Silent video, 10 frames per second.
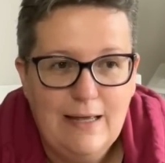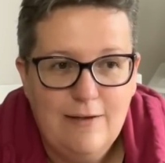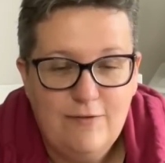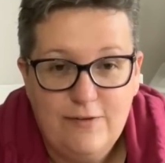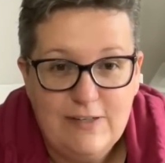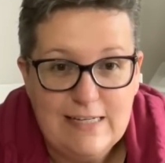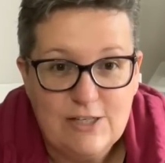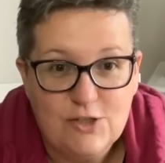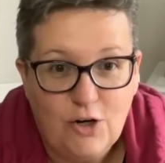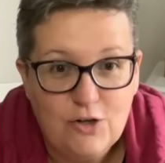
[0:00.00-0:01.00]
50
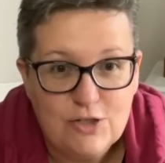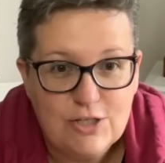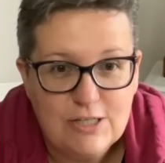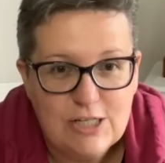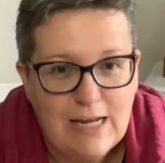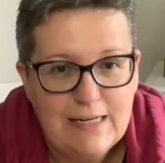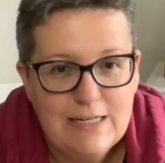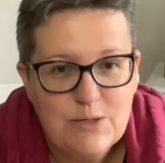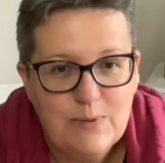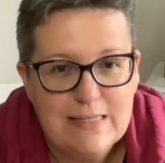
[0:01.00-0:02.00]
Starts challenge with